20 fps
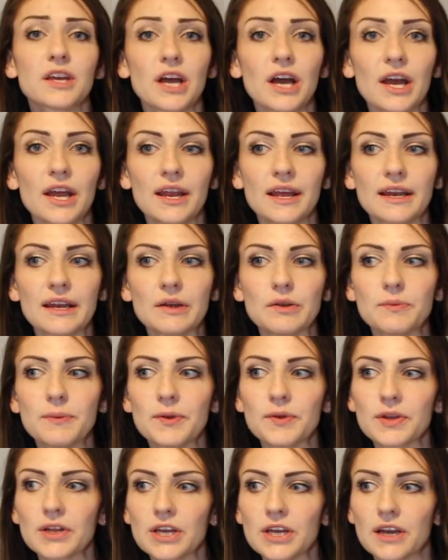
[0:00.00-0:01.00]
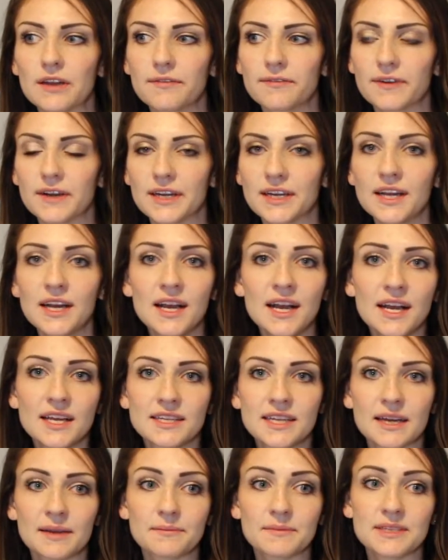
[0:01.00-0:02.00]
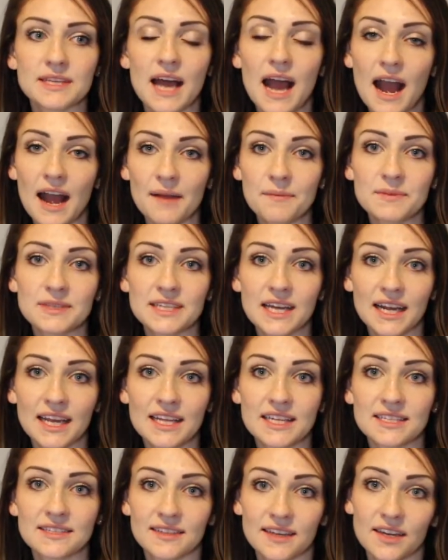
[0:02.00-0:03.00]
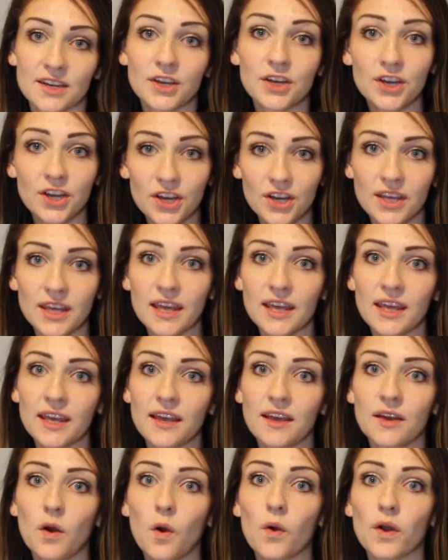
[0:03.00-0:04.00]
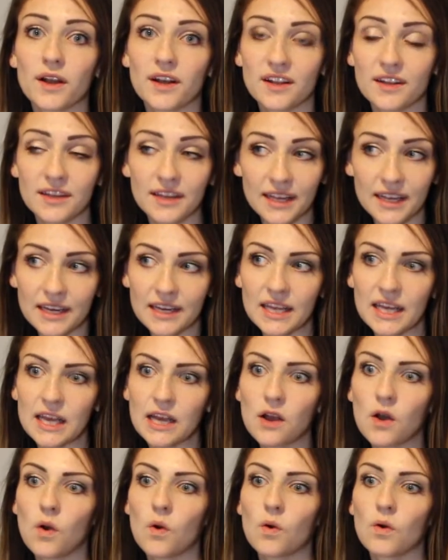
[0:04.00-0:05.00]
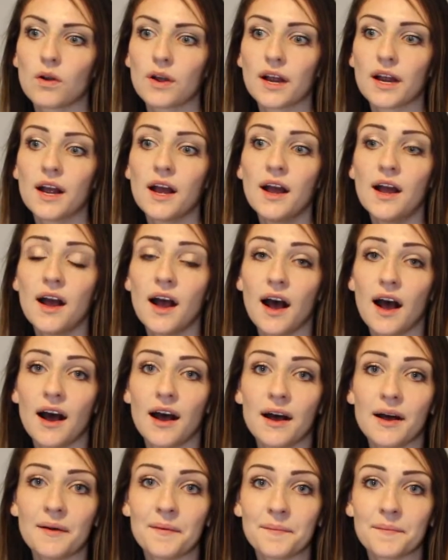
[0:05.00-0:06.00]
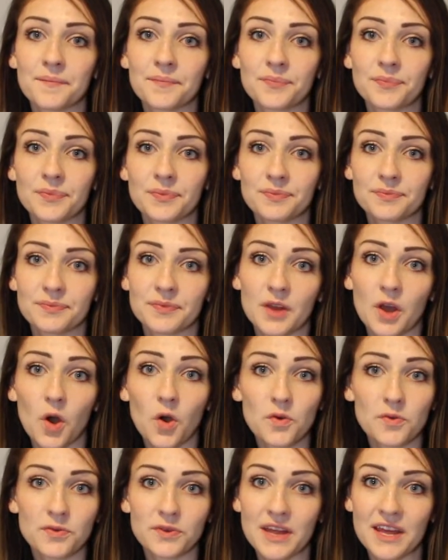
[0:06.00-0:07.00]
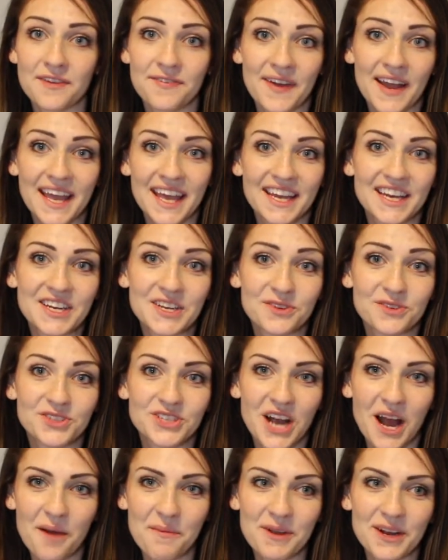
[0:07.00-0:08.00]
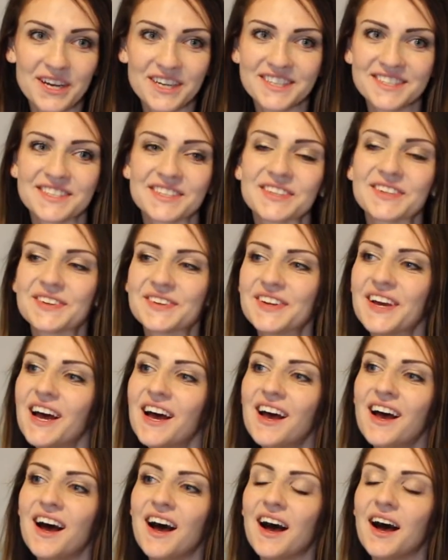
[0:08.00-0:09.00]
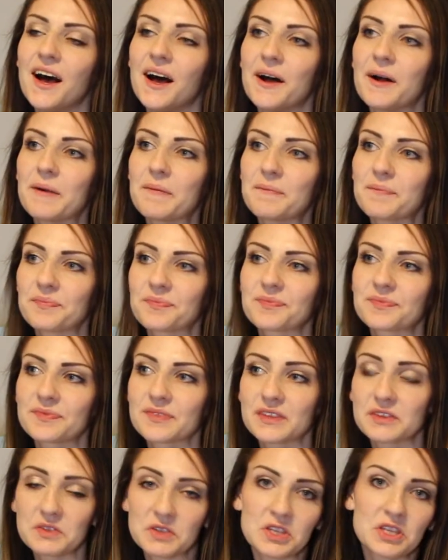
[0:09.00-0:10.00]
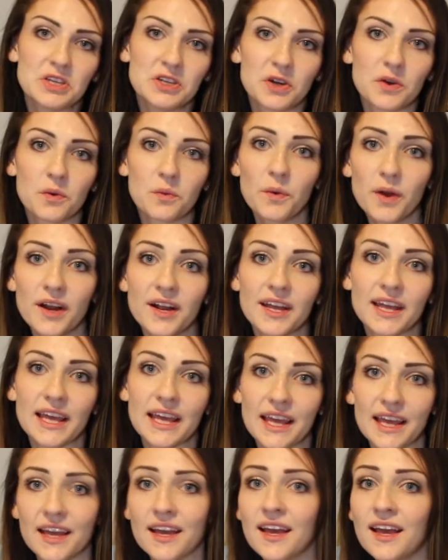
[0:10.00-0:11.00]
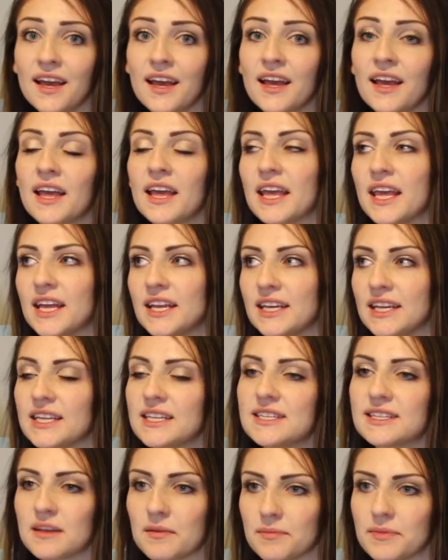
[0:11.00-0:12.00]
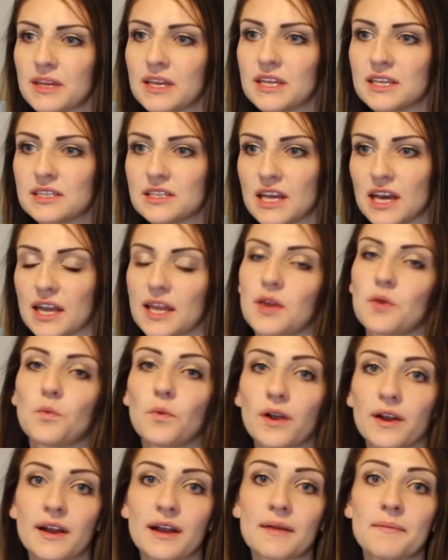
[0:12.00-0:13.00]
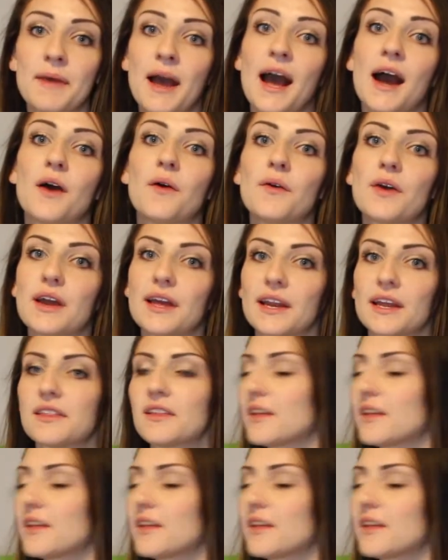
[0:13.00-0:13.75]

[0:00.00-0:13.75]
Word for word: good and it would be really good for times that I'm stuck inside cooking or cleaning or um, hopefully if I get a new job here soon, um, you know, working he needs something that can wear him out. And I